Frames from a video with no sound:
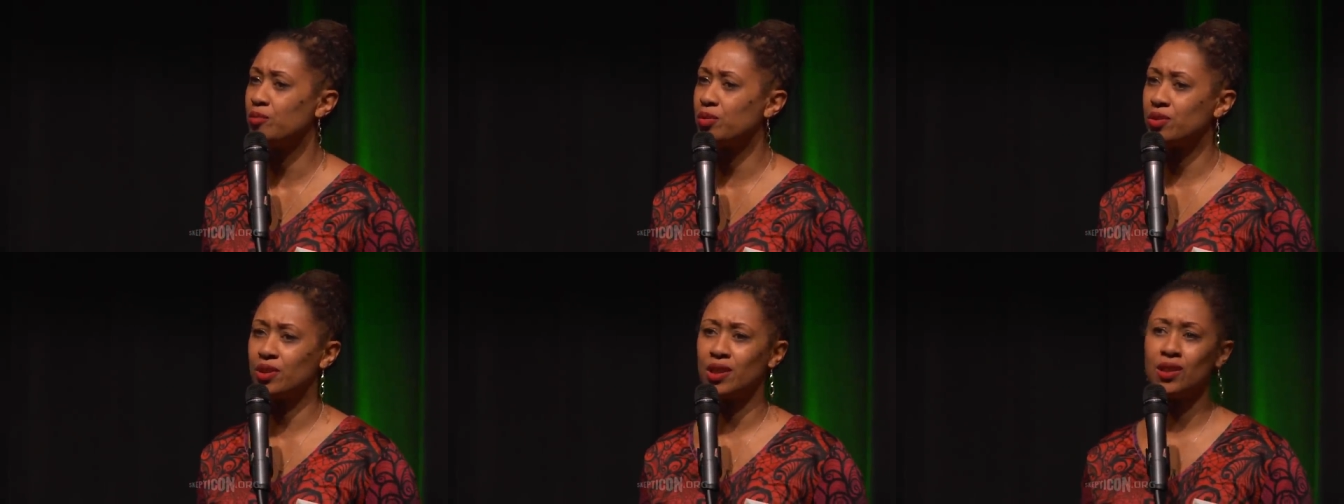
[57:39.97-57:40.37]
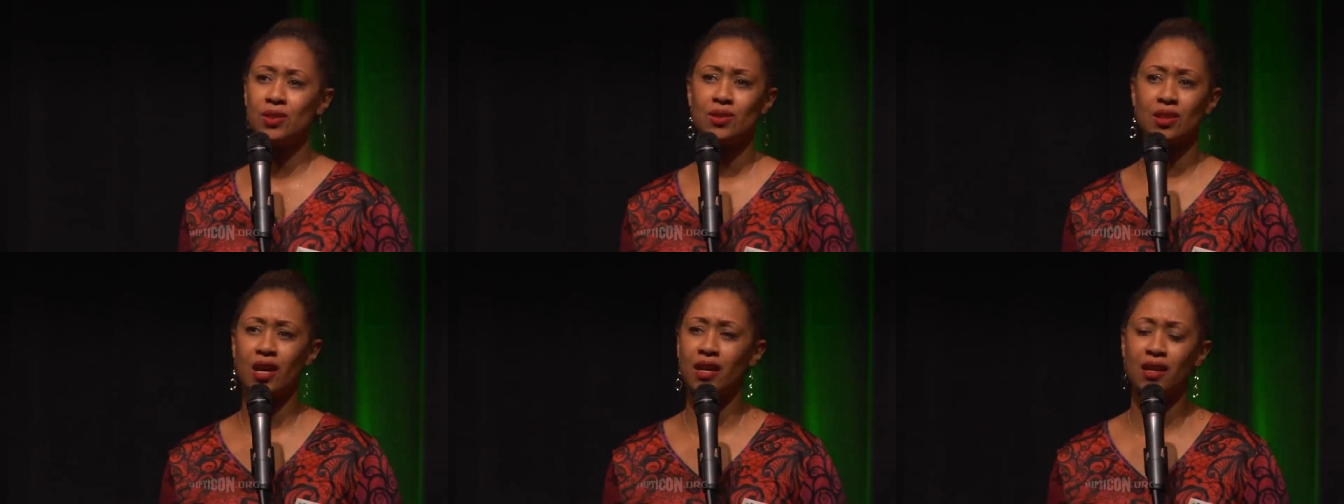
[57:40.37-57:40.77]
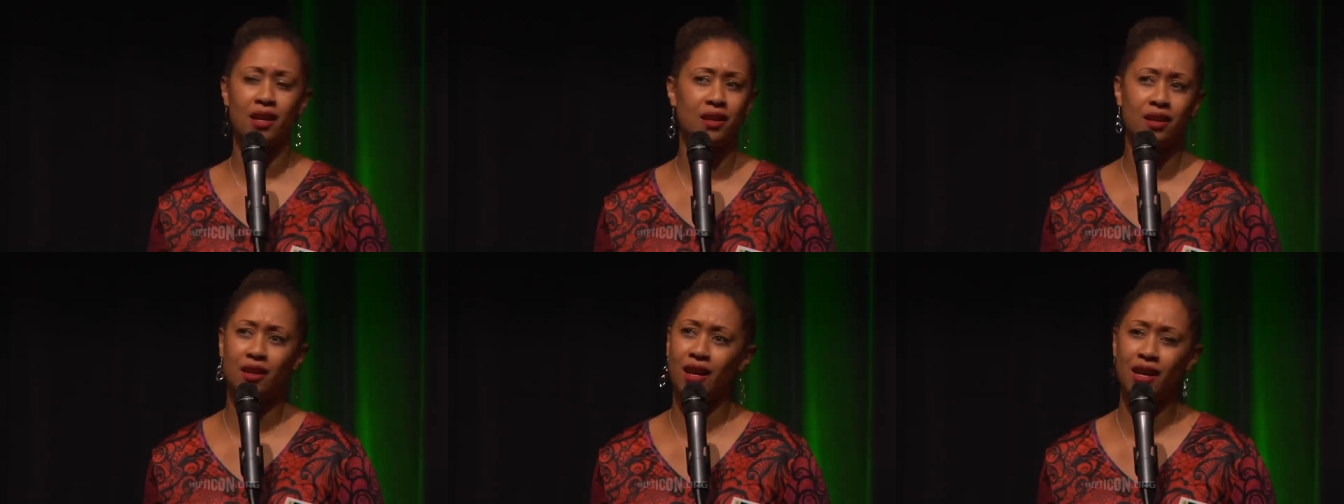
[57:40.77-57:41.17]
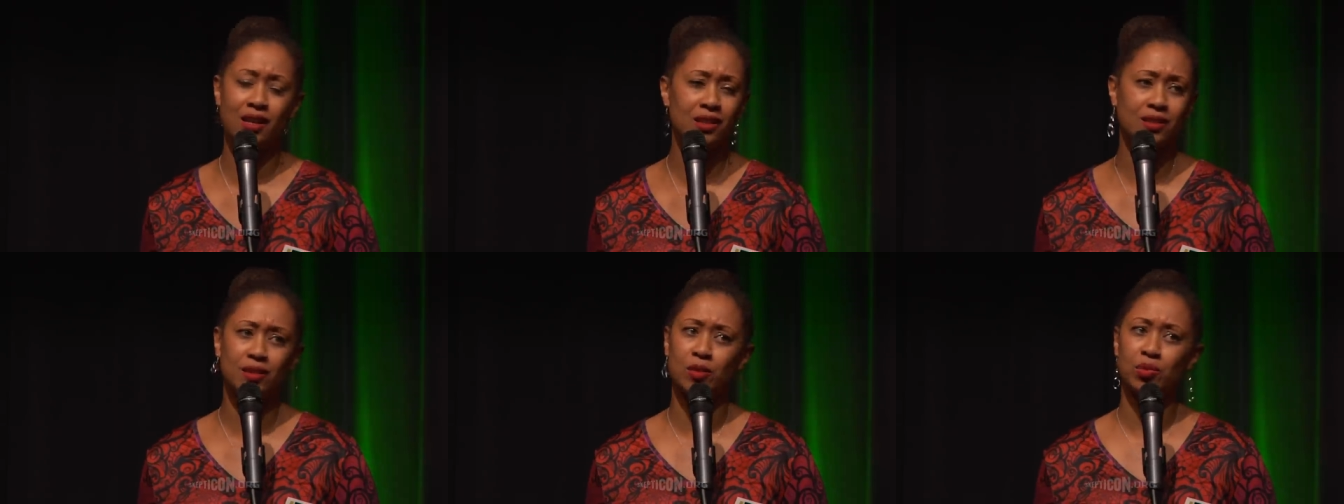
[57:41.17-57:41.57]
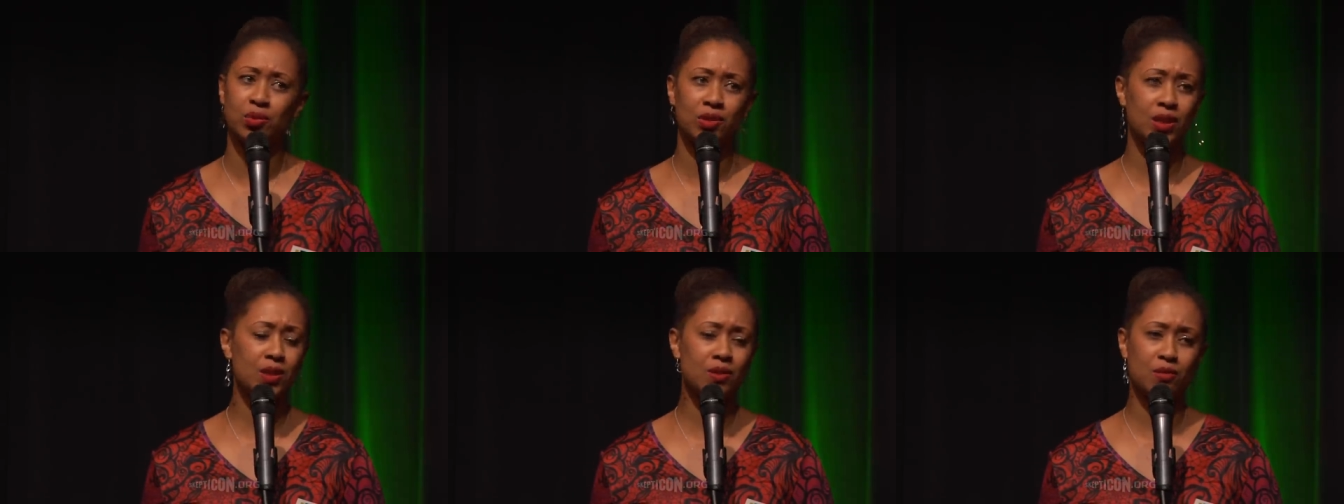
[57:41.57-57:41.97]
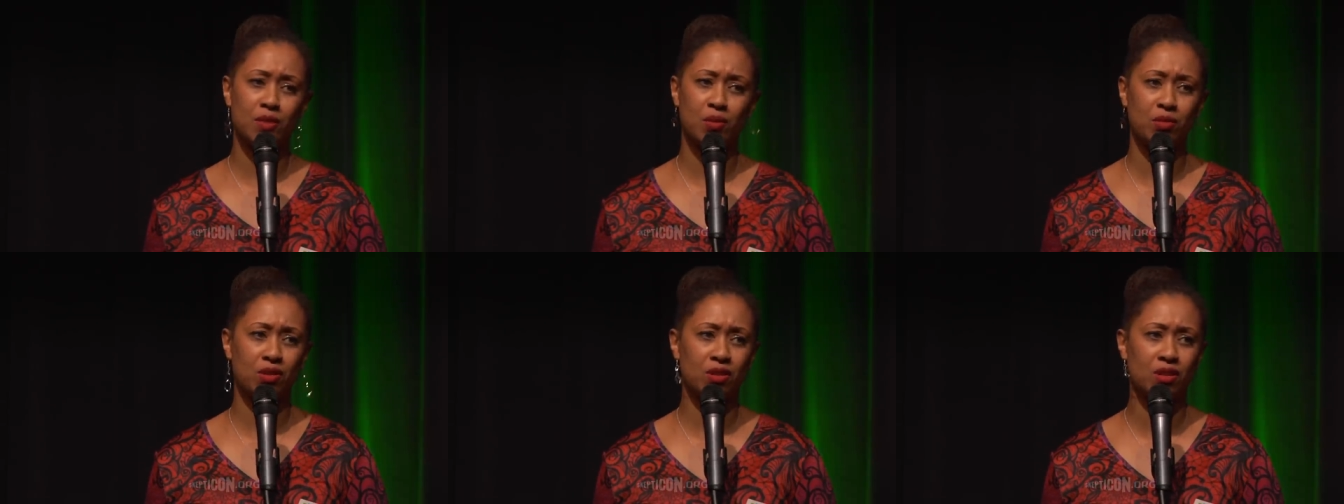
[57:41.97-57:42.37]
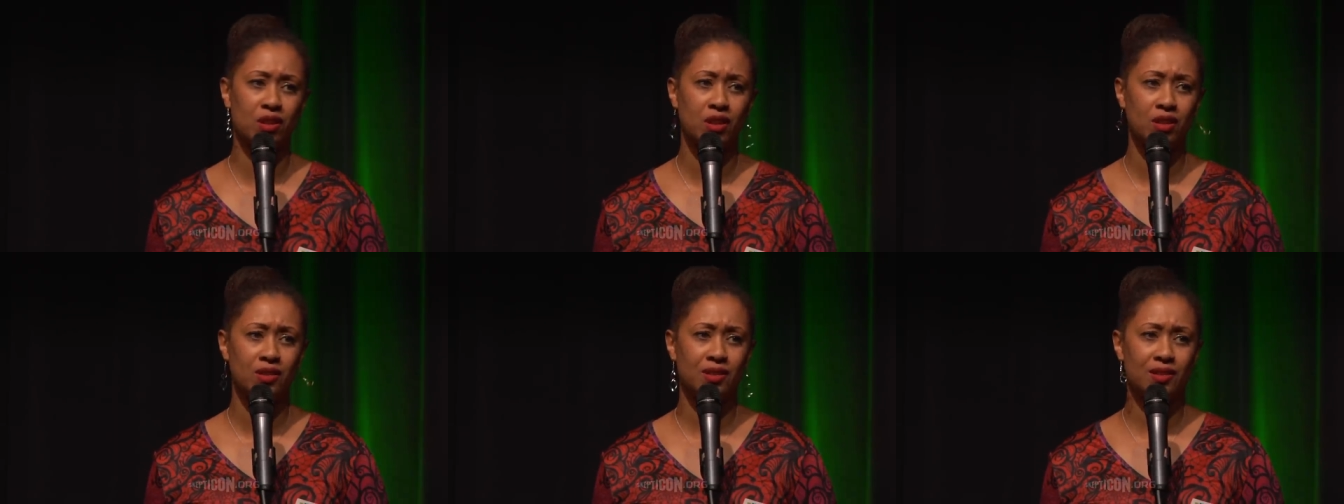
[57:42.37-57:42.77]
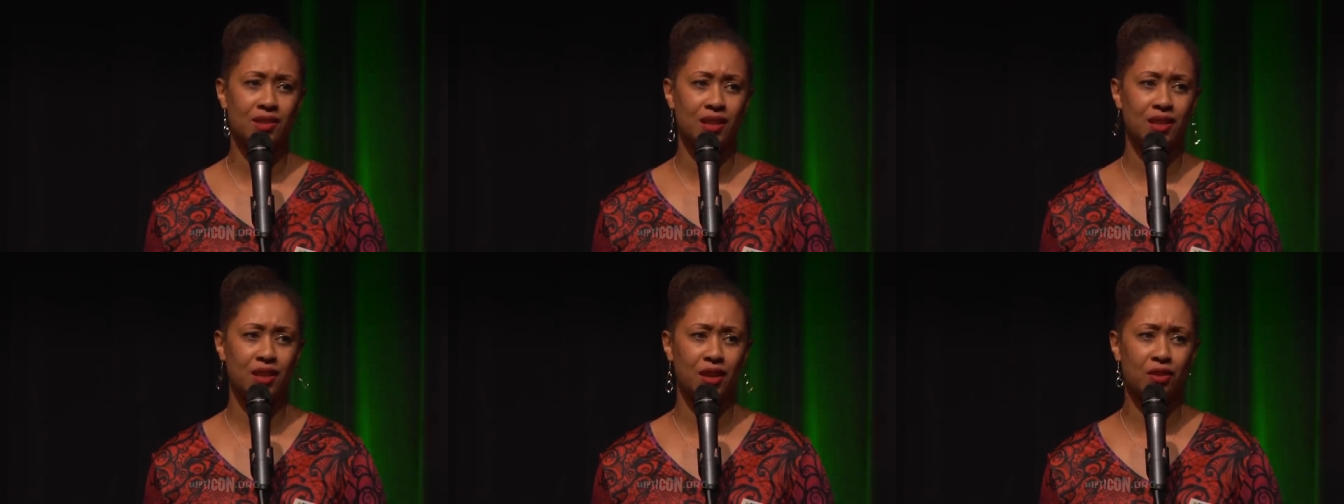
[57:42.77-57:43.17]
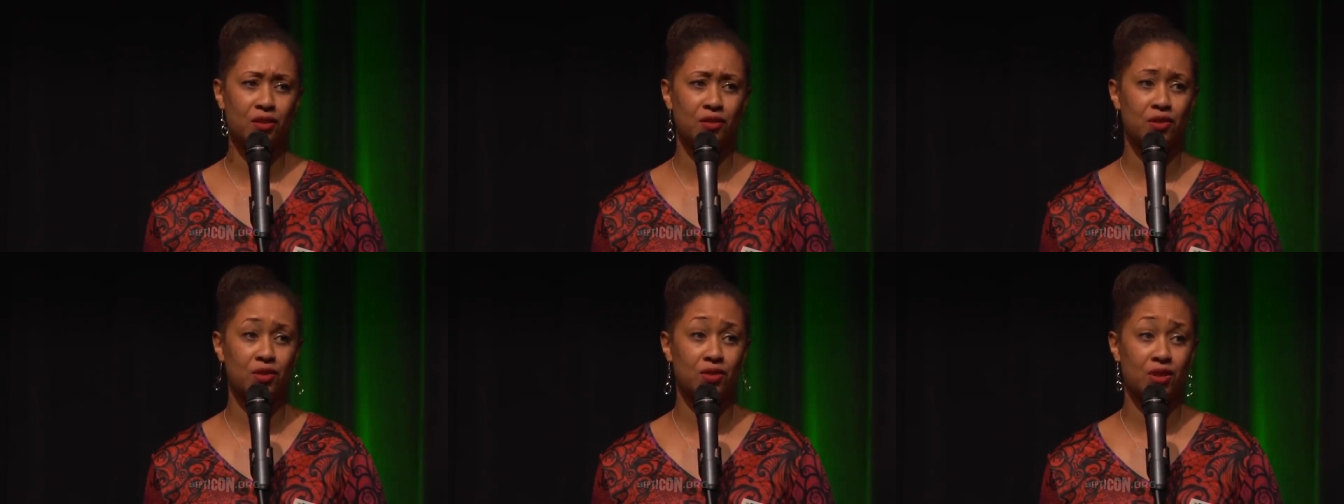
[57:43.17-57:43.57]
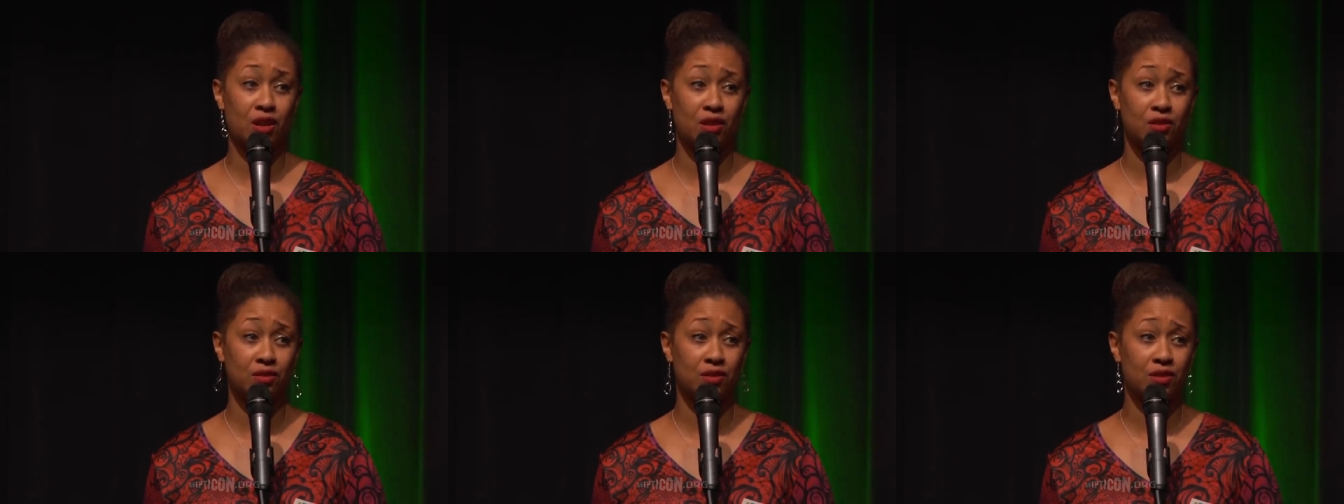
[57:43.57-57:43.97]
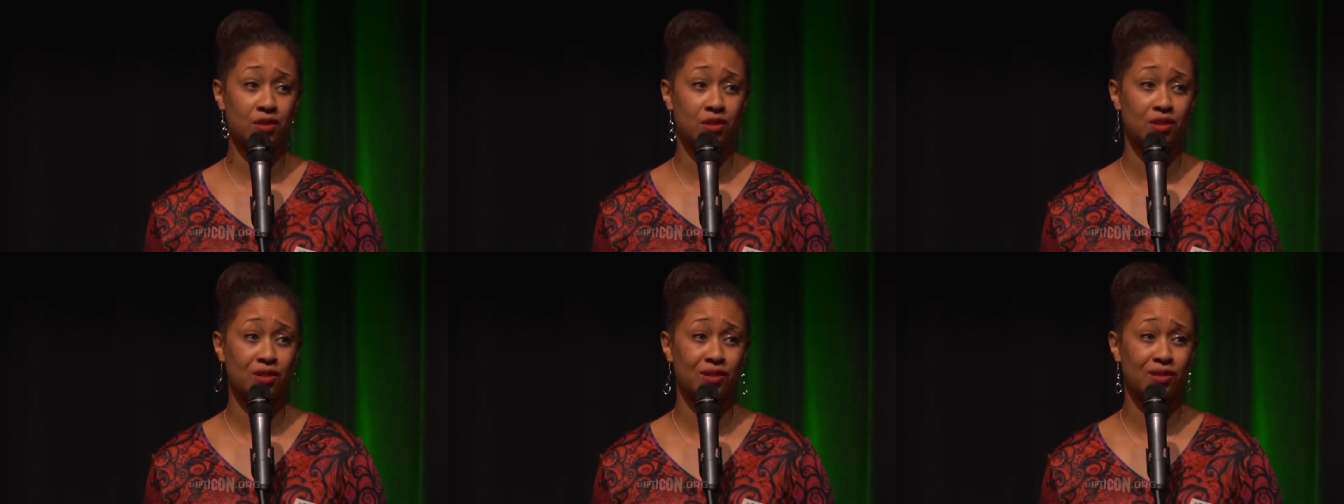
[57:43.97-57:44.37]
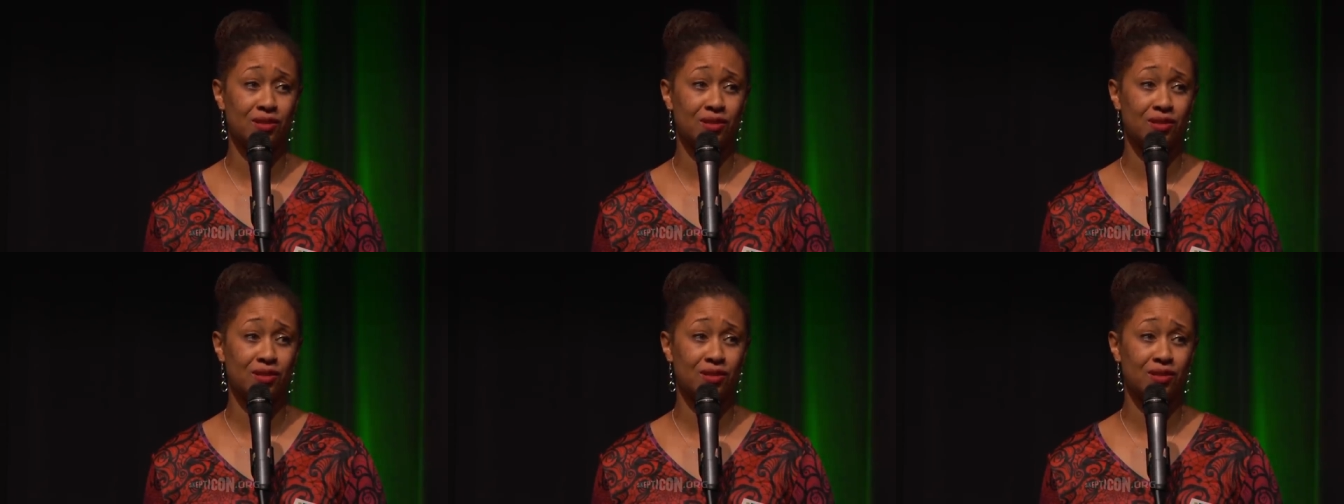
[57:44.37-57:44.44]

please, I, I, honestly, please remember to take care of yourselves,